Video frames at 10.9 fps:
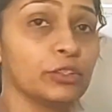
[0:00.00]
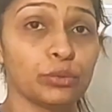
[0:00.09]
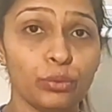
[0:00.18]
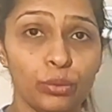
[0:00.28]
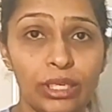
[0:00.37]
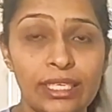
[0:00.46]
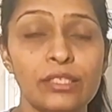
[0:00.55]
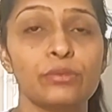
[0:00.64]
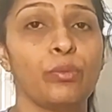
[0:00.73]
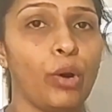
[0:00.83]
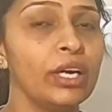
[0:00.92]
rule
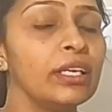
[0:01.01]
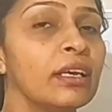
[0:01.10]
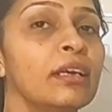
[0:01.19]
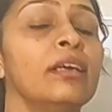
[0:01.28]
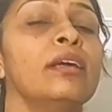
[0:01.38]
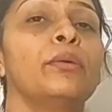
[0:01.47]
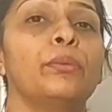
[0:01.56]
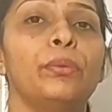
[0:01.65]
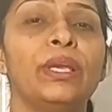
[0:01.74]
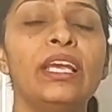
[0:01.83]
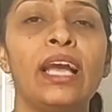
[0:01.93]
is what?
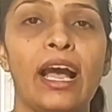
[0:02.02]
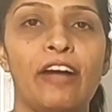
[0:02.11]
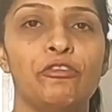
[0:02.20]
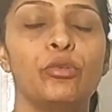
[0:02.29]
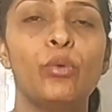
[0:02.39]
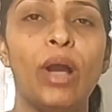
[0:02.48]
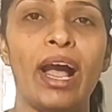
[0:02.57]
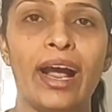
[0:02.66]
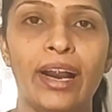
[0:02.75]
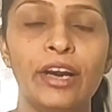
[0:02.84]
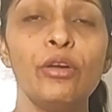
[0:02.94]
We have to
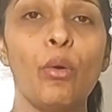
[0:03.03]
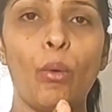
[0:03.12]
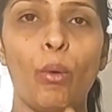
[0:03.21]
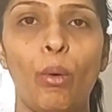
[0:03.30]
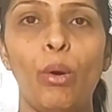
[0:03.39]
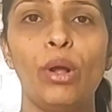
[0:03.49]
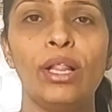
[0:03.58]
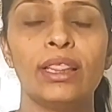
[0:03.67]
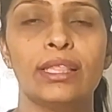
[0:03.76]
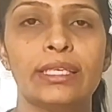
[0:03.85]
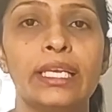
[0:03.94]
add
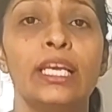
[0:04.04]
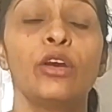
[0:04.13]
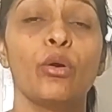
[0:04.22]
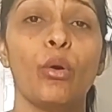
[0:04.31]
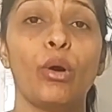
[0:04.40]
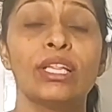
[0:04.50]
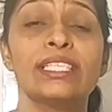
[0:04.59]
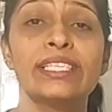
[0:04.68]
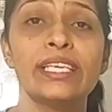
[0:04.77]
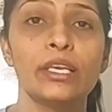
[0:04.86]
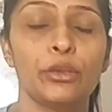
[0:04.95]
all the
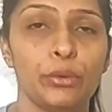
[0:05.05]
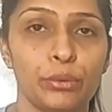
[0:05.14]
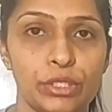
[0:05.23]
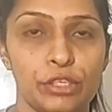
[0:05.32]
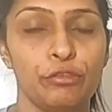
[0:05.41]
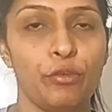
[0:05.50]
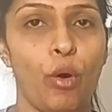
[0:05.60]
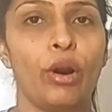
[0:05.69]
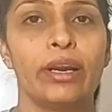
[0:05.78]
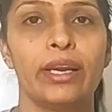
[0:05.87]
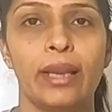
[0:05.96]
consecutive
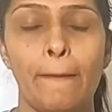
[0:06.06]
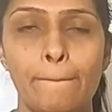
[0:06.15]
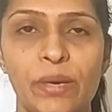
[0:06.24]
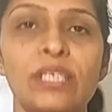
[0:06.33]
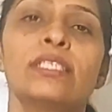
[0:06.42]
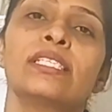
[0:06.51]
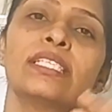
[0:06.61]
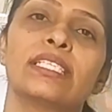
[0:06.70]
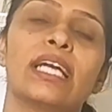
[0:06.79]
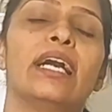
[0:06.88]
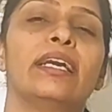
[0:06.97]
odd numbers
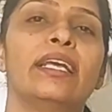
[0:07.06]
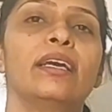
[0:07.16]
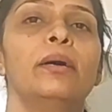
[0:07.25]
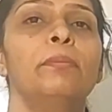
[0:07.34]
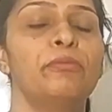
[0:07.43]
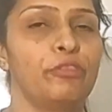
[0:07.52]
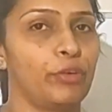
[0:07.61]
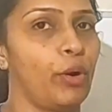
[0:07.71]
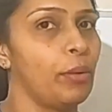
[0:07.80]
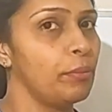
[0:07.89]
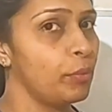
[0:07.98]
starting up
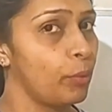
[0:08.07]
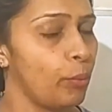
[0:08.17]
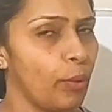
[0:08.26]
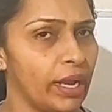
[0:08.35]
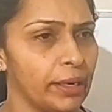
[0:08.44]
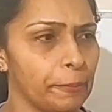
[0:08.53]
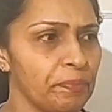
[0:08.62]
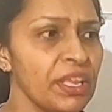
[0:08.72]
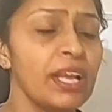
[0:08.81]
from 1.